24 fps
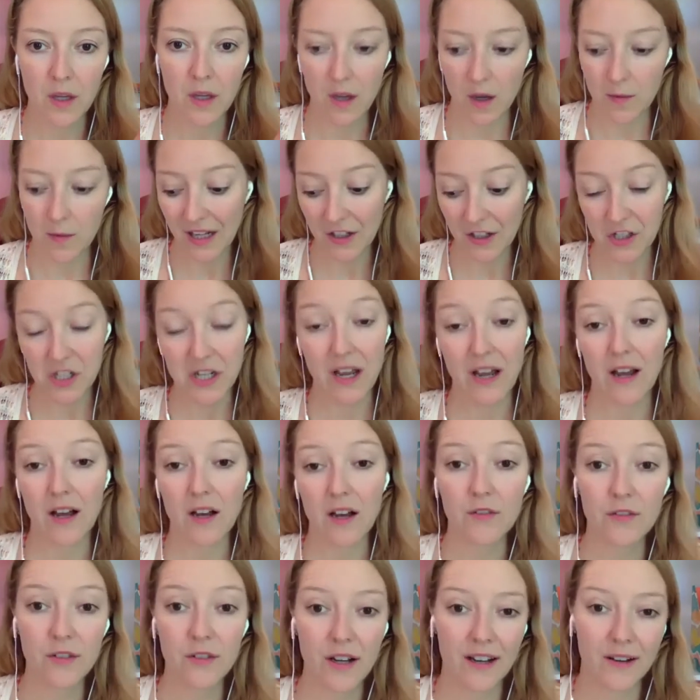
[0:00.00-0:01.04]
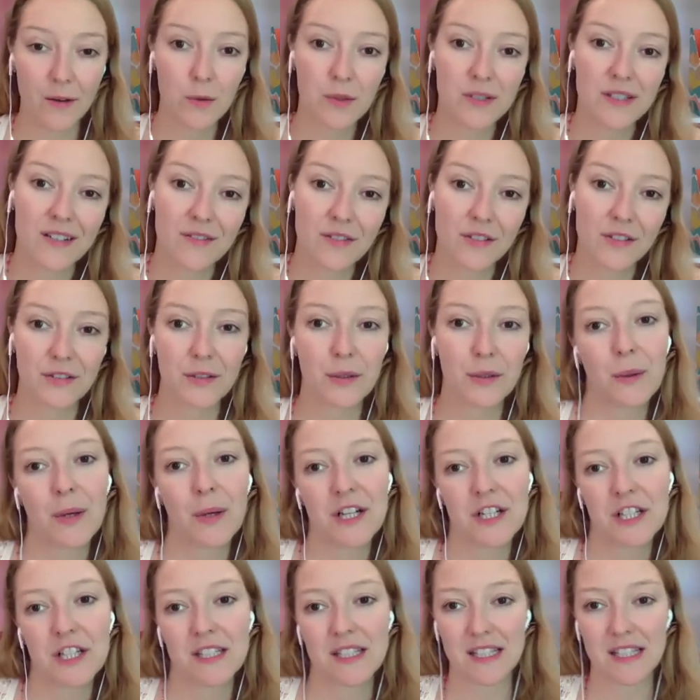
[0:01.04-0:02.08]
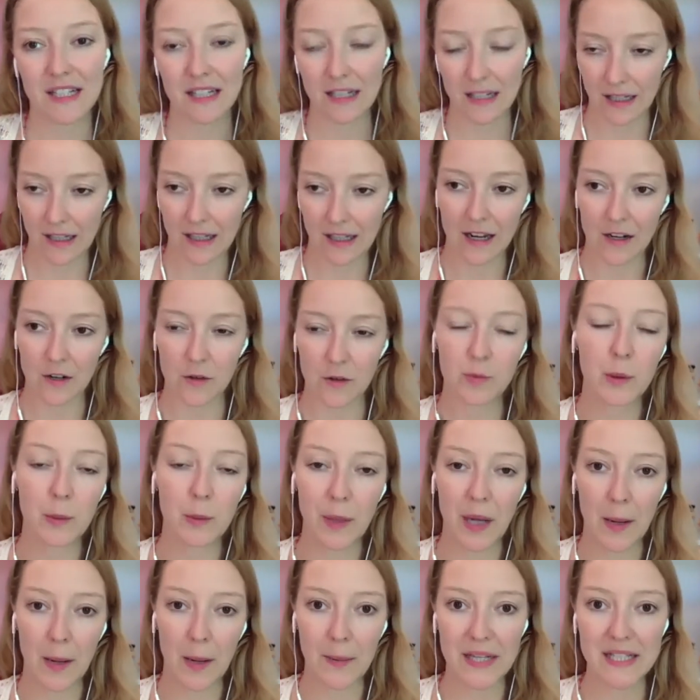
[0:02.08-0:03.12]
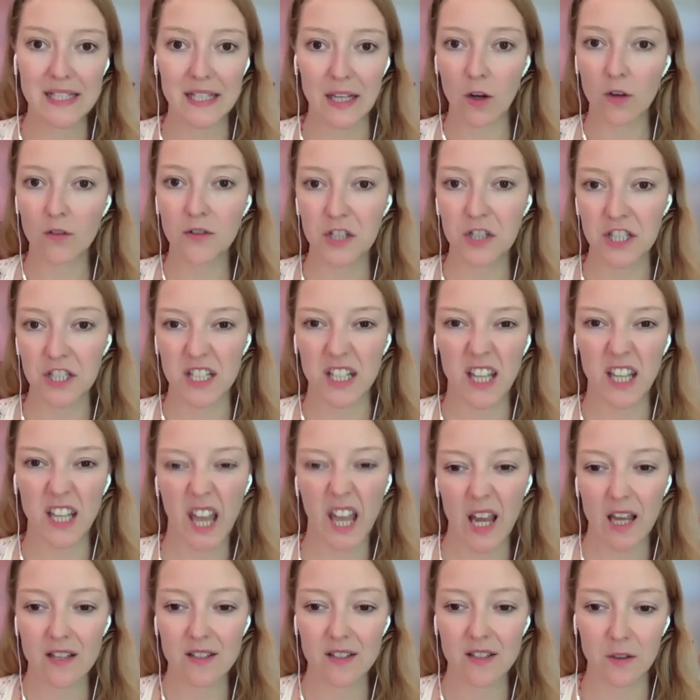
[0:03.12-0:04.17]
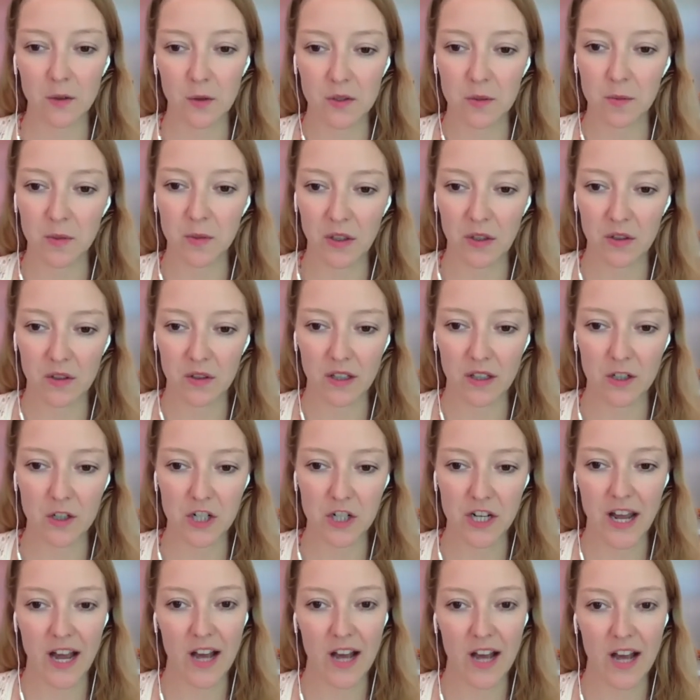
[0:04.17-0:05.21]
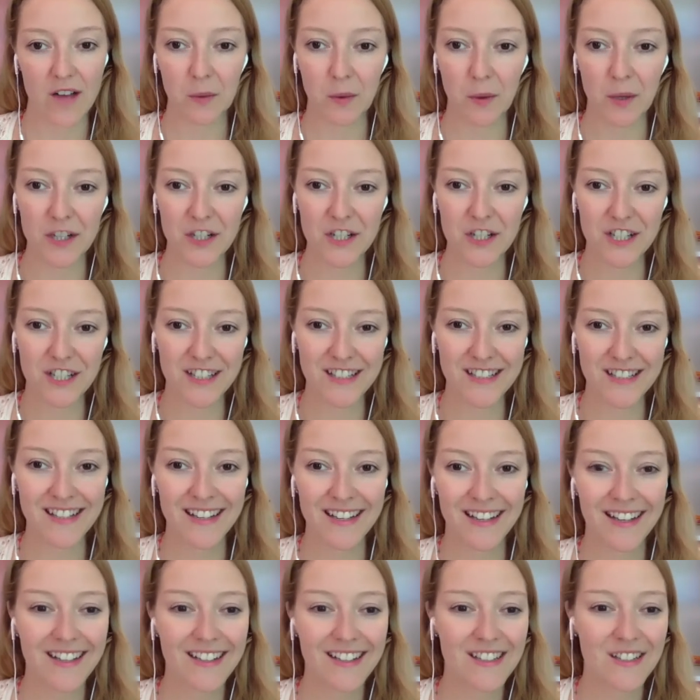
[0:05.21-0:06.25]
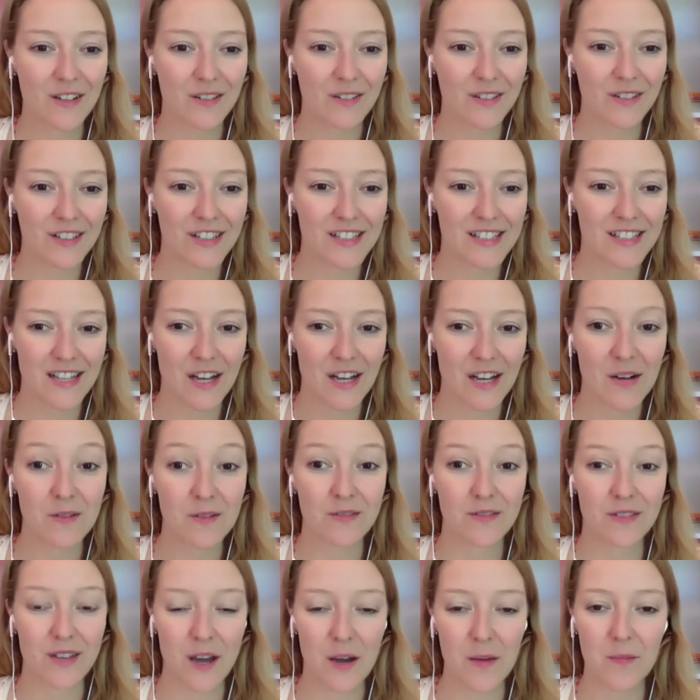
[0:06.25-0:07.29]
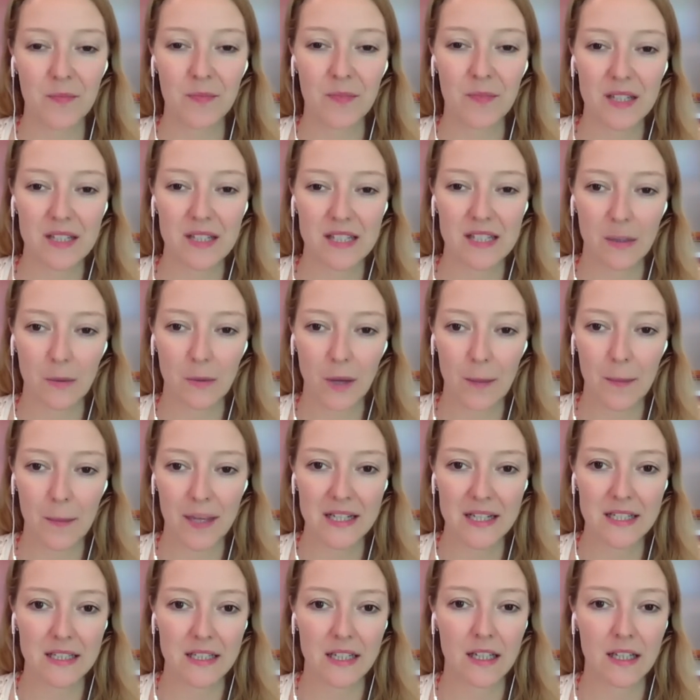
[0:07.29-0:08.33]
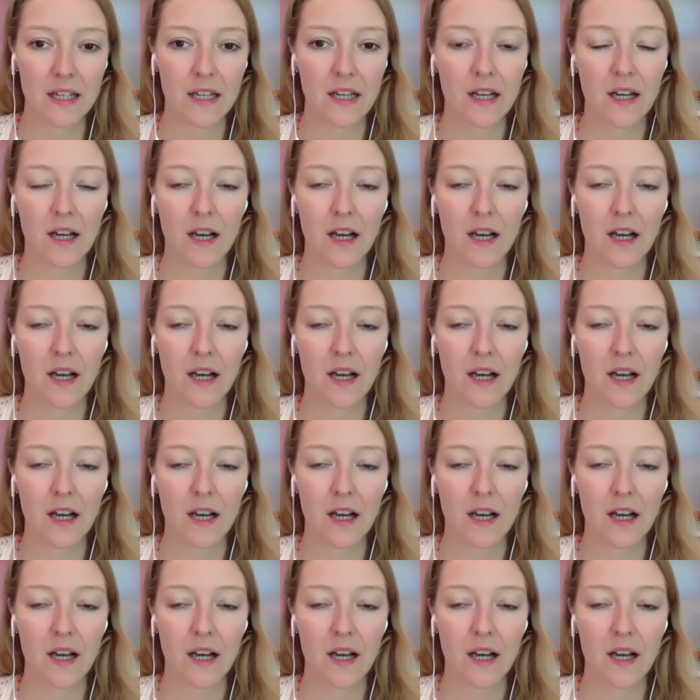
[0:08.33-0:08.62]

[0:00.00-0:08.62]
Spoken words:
Actually, I always have a few questions that I kind of prepare myself just in case, and also because I usually have some questions. So I'm going to start with them because they're quite basic.